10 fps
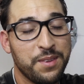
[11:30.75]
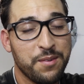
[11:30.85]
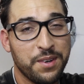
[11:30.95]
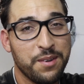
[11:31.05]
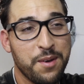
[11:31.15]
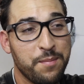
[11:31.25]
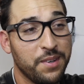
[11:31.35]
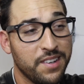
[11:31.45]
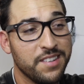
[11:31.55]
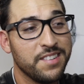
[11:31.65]
Never give up,
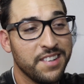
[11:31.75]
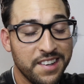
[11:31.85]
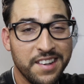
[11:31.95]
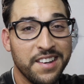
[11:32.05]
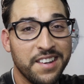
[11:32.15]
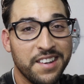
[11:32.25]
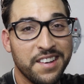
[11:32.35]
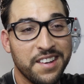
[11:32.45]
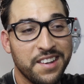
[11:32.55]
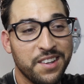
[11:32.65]
because
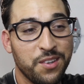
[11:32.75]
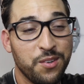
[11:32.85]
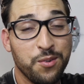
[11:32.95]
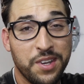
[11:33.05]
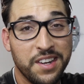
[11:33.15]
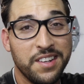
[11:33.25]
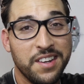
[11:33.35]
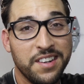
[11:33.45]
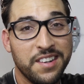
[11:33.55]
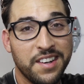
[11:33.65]
you will get it
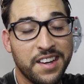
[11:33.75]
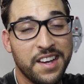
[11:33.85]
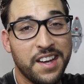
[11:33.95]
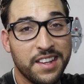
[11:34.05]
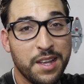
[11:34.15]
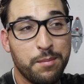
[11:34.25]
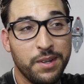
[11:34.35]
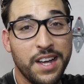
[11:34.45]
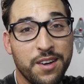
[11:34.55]
done like I got that plug